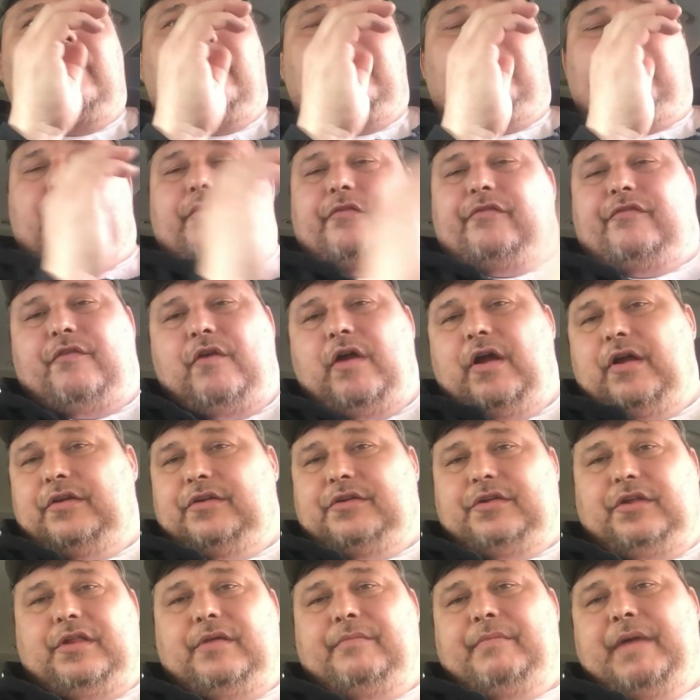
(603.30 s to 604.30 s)
the front
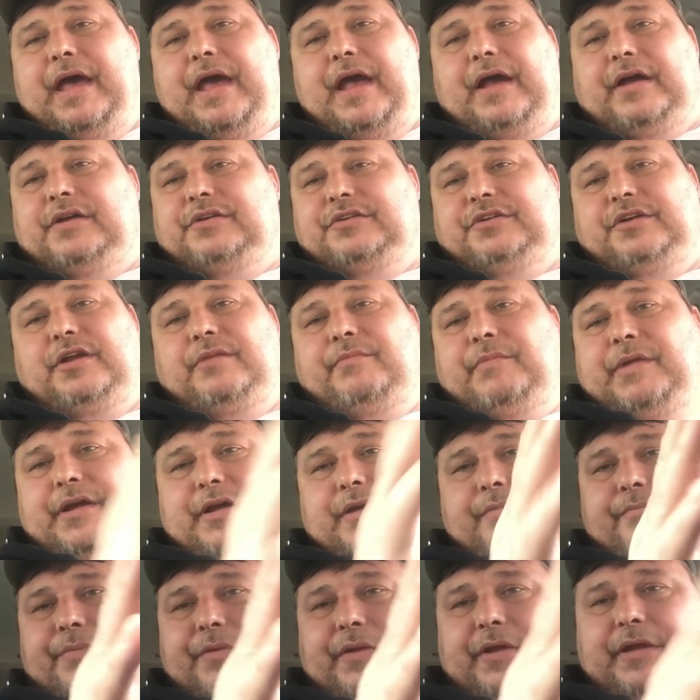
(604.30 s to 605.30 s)
to the back is going to be
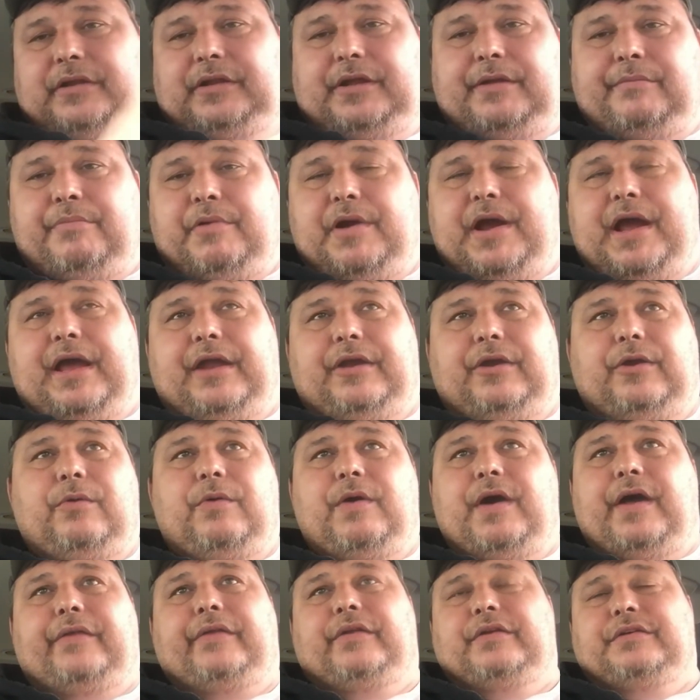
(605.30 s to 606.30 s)
completely brand new
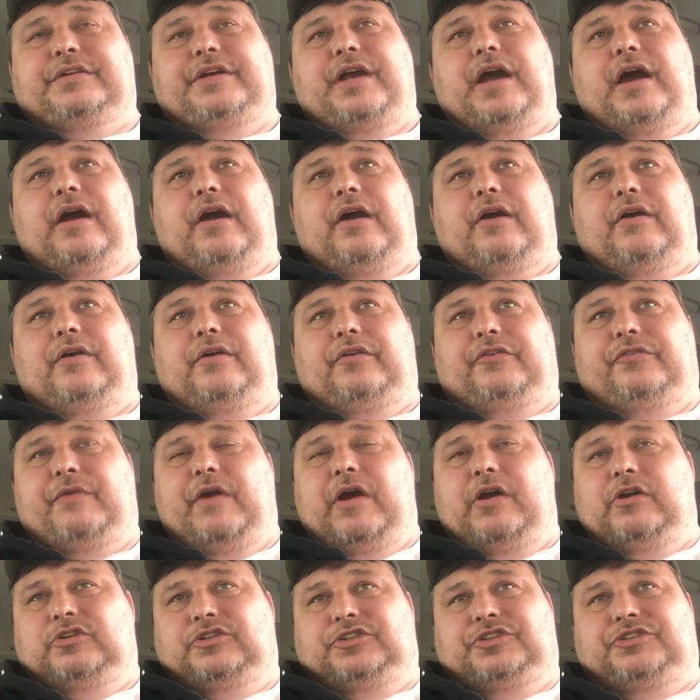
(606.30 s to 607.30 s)
on this car as
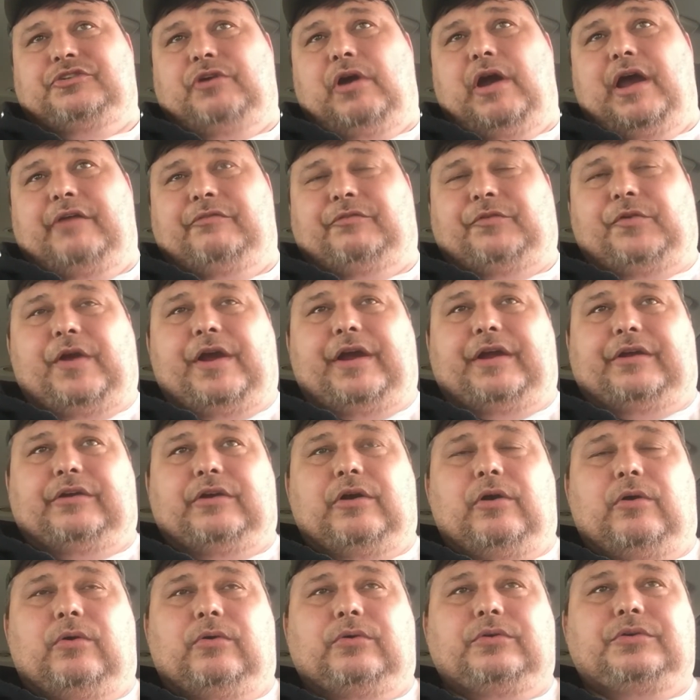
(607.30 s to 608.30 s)
far as drivetrain
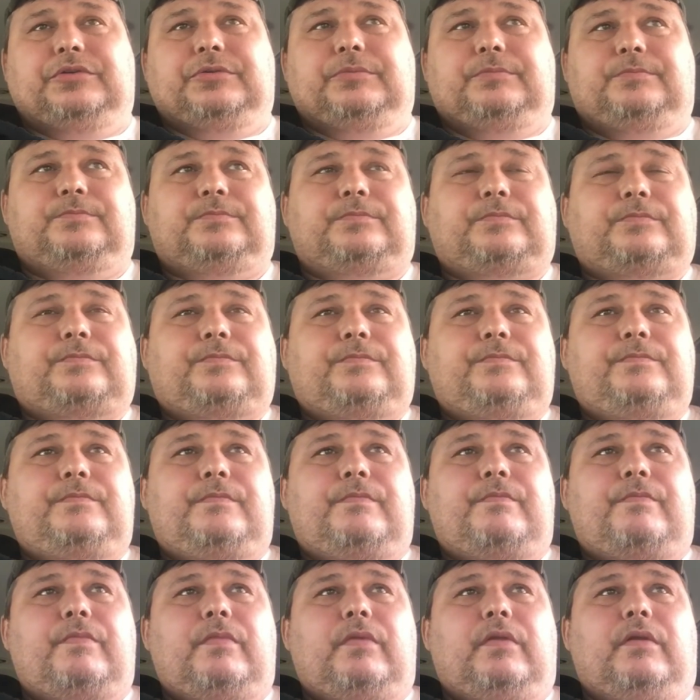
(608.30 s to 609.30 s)
goes.
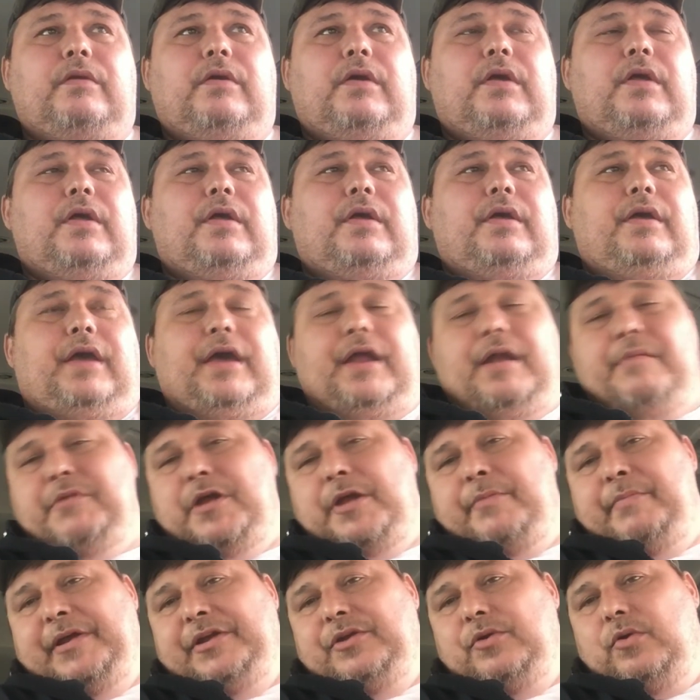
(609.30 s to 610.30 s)
And I'm
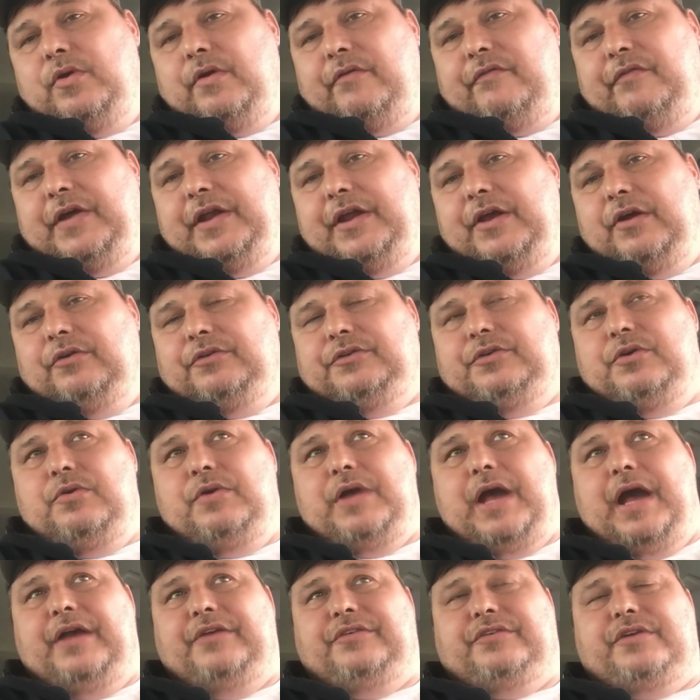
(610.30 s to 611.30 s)
going to be doing a video too,
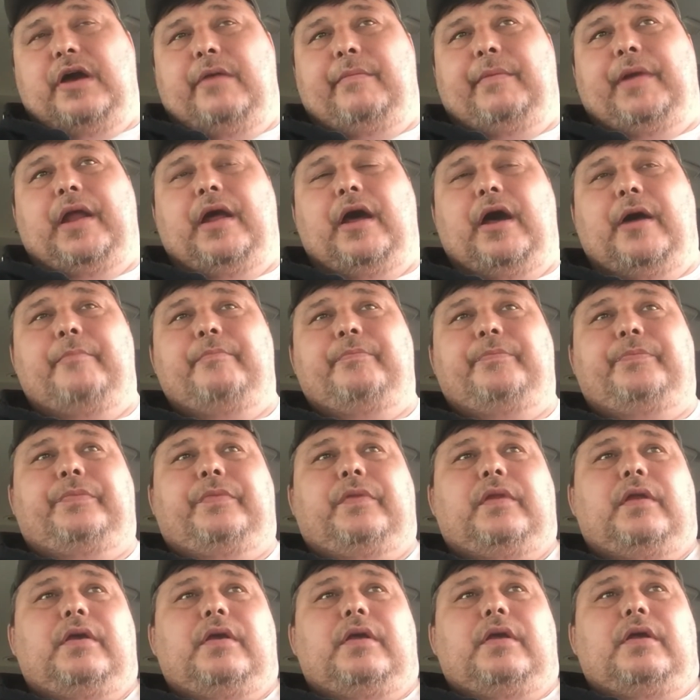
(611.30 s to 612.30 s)
guys, coming up.
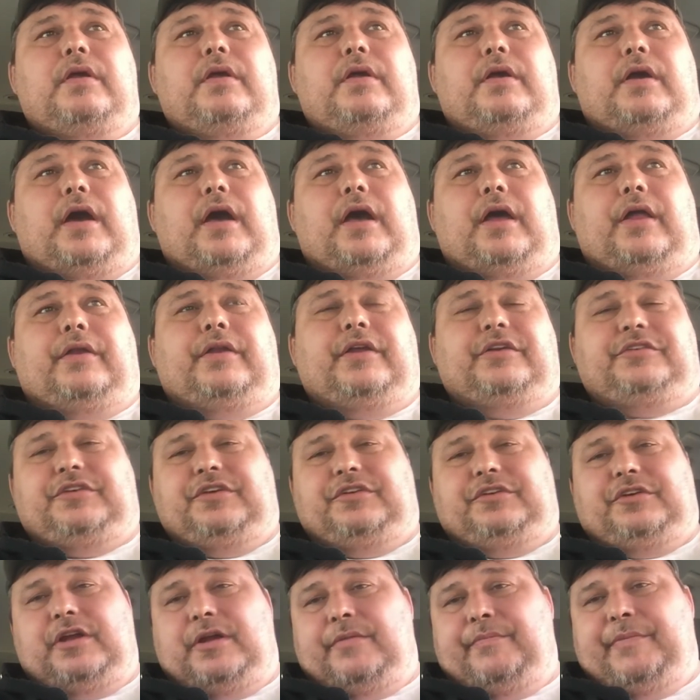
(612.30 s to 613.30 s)
And this
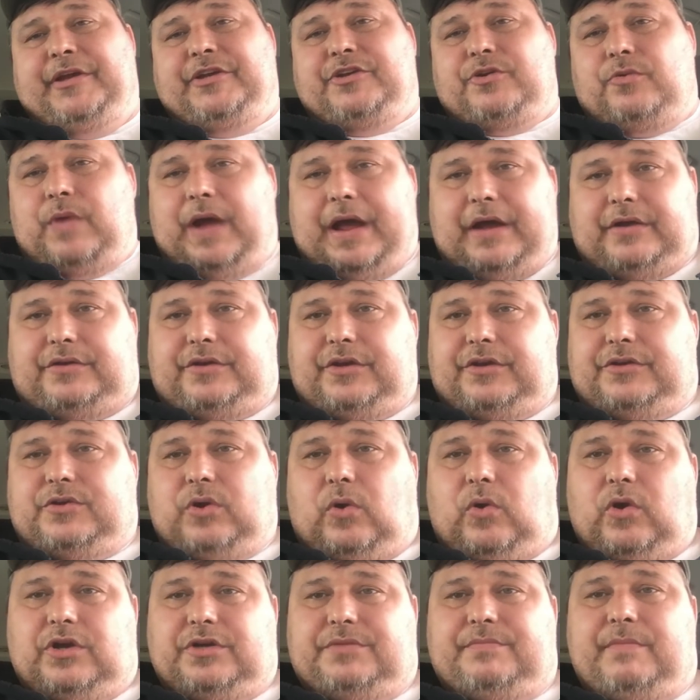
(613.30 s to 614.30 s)
is going to be directed
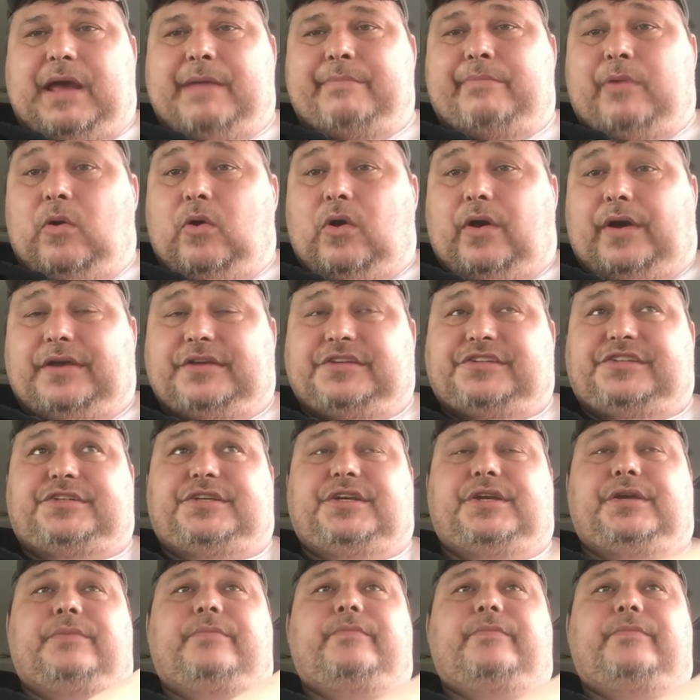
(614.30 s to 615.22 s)
towards my boys